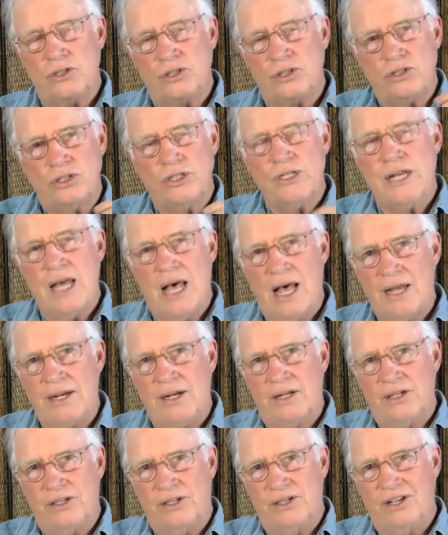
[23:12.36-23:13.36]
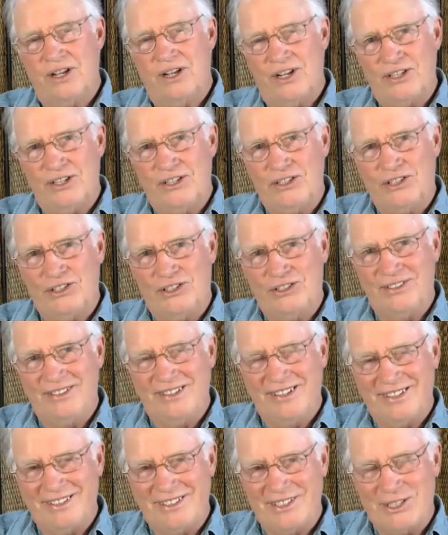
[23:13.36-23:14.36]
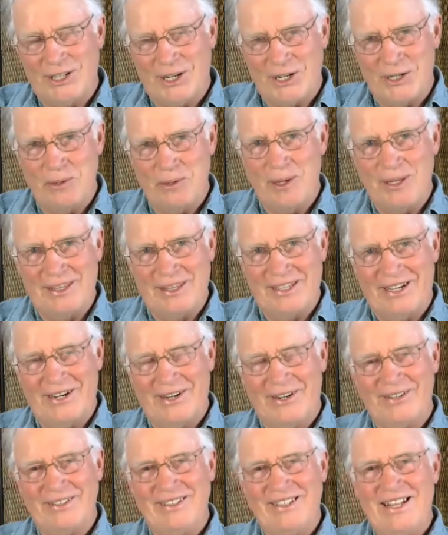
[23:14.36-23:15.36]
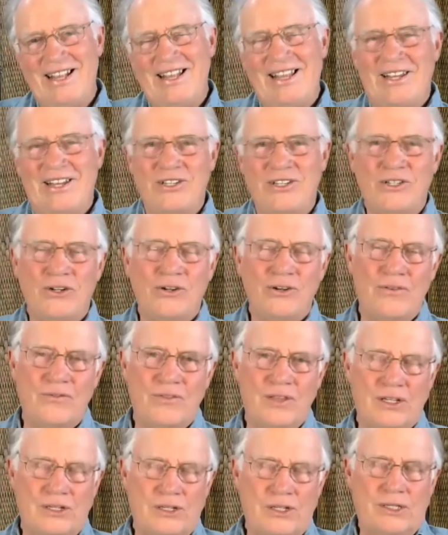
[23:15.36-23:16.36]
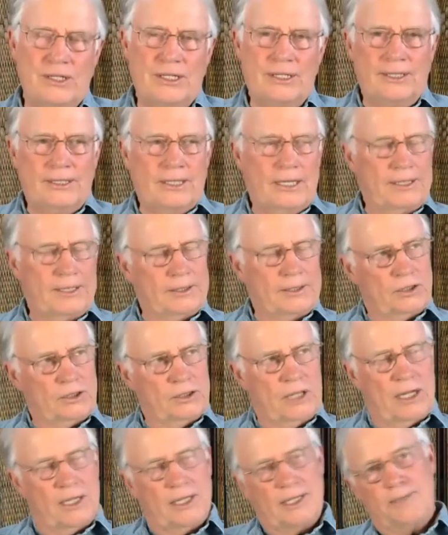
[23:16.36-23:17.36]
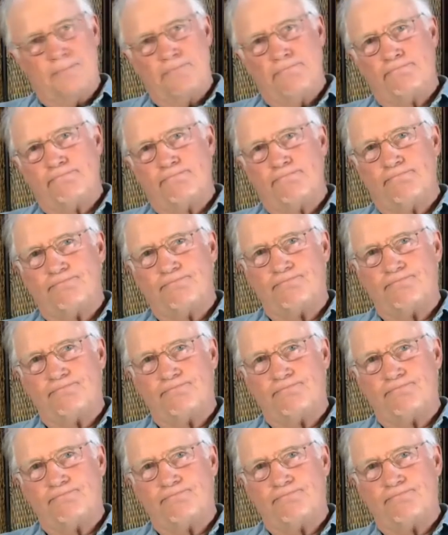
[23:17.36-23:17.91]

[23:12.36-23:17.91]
just not a judgment there. There's sort of this um,